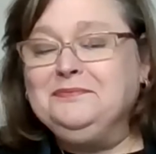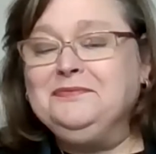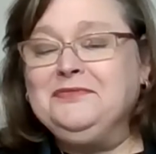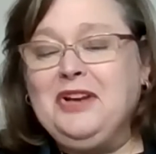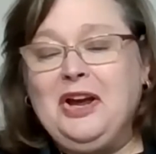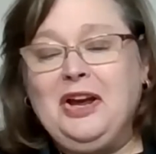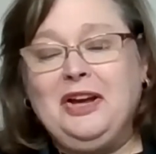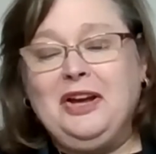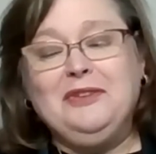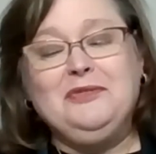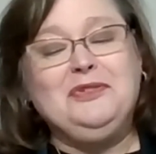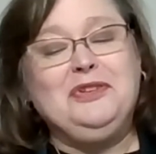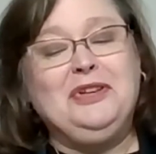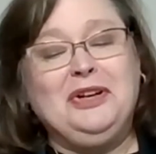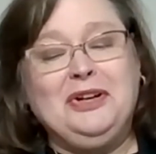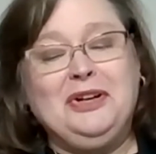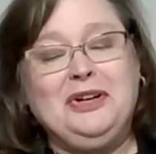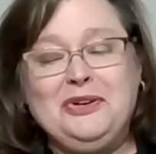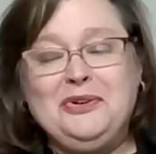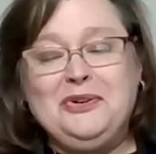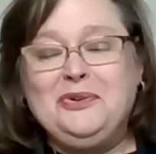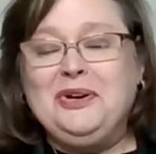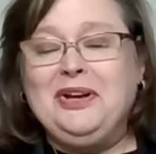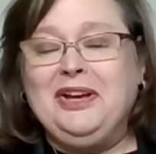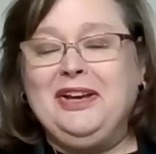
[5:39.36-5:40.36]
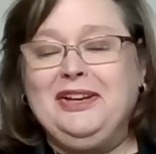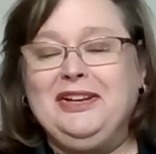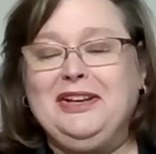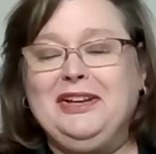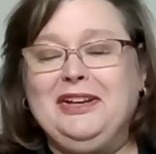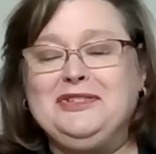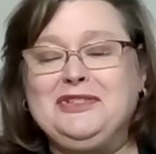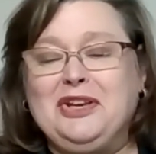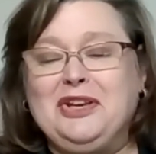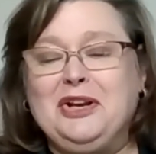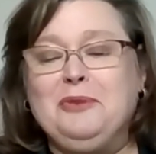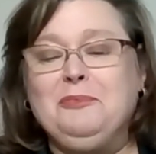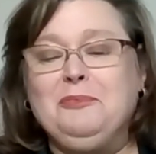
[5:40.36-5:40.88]
You know,
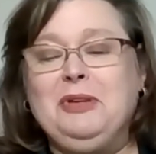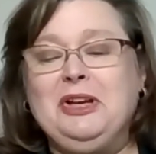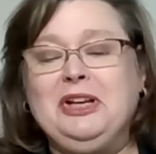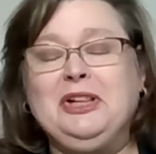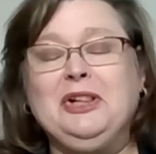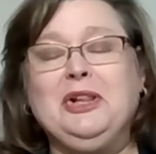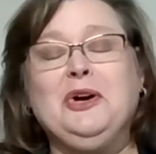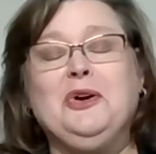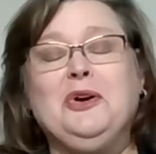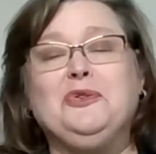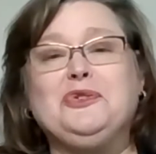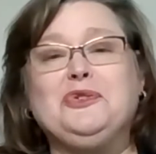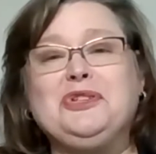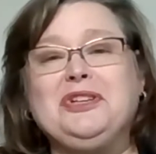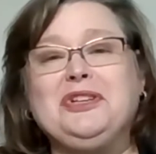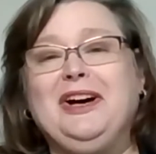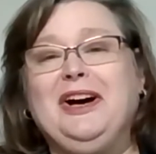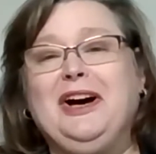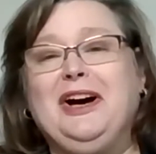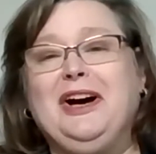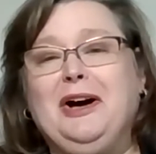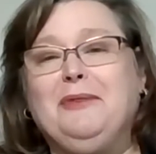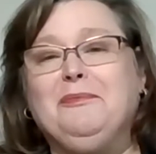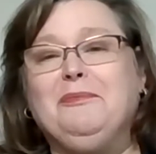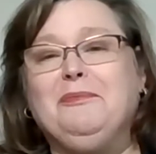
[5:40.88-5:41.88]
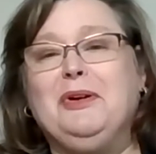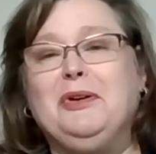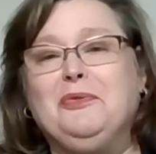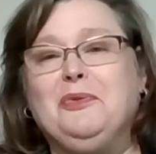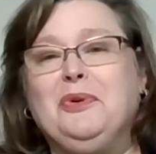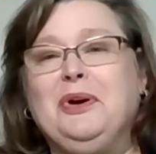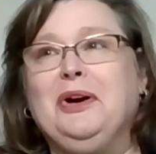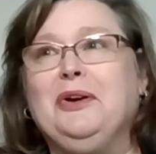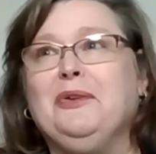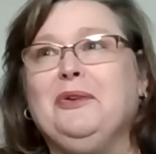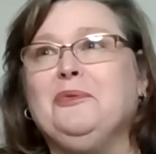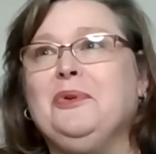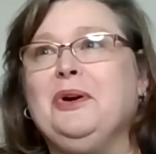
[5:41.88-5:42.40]
it's going to be close, but
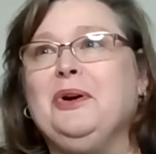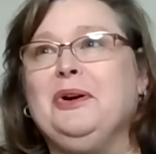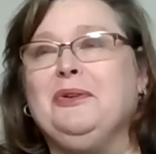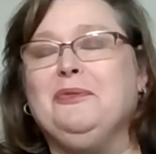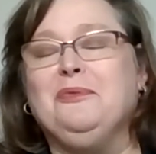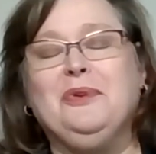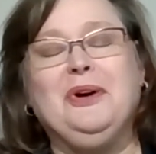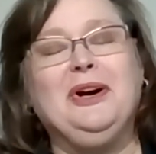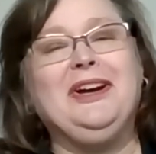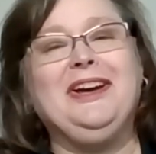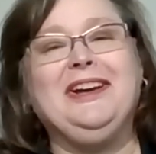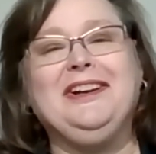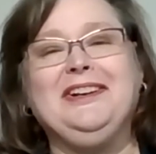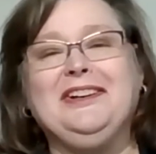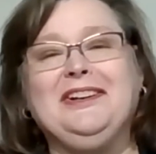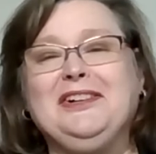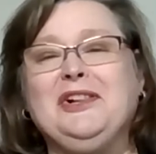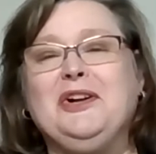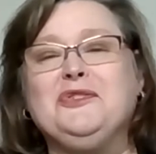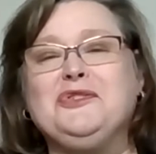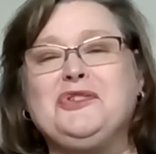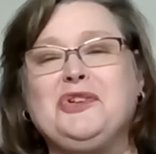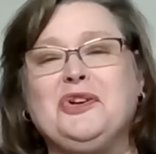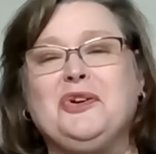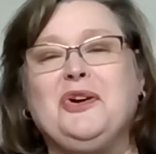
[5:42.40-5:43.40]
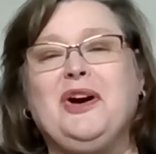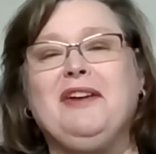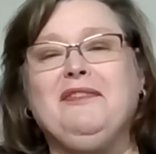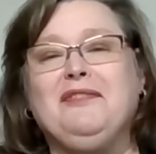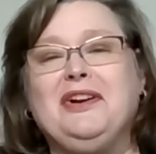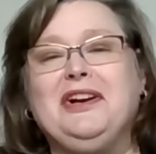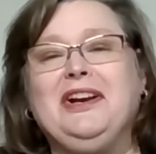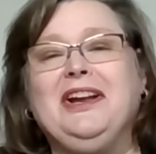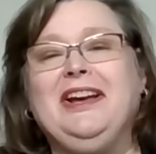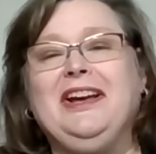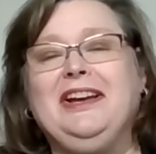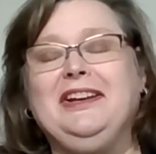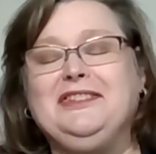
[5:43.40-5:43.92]
we're getting closer
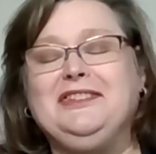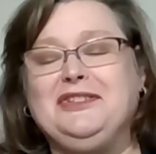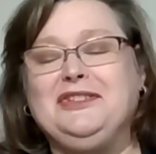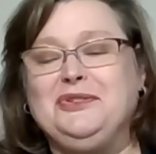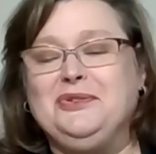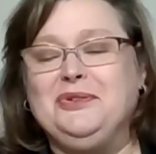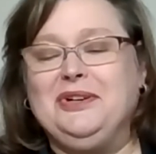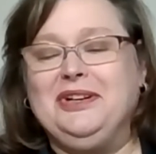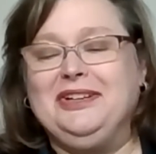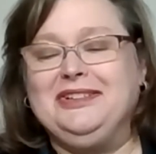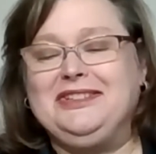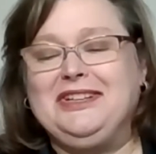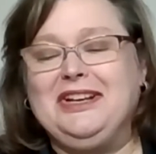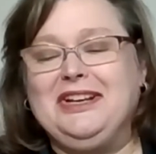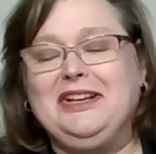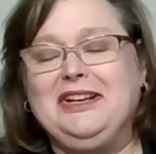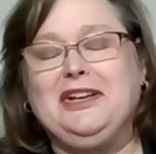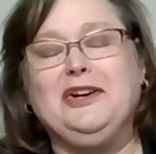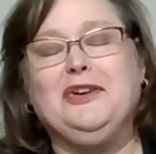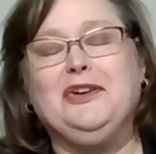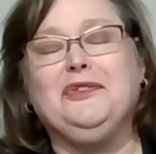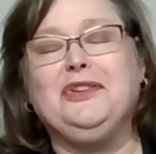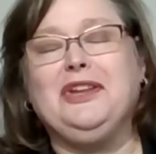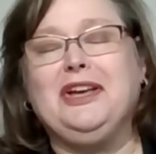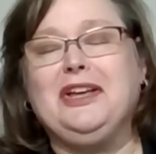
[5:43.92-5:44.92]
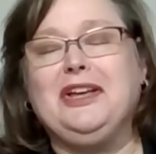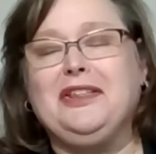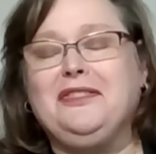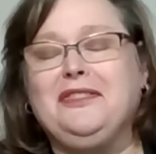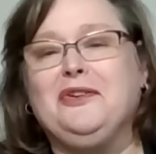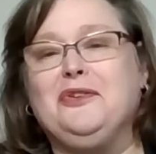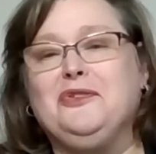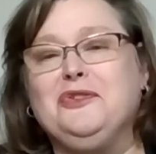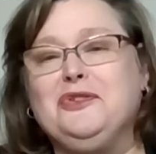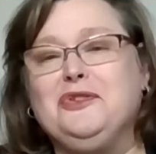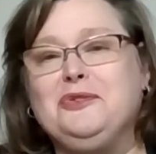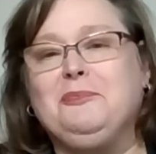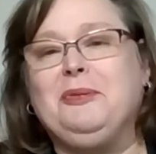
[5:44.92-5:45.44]
every day to taking over that
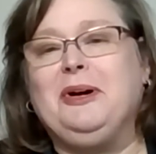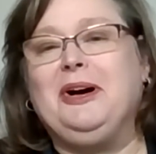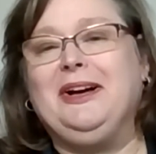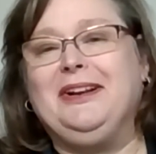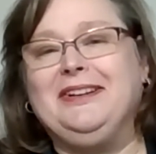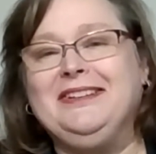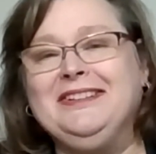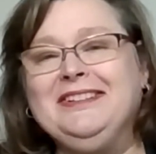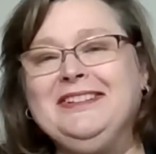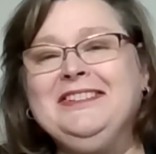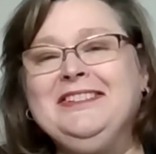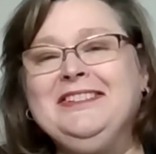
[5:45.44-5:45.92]
third spot.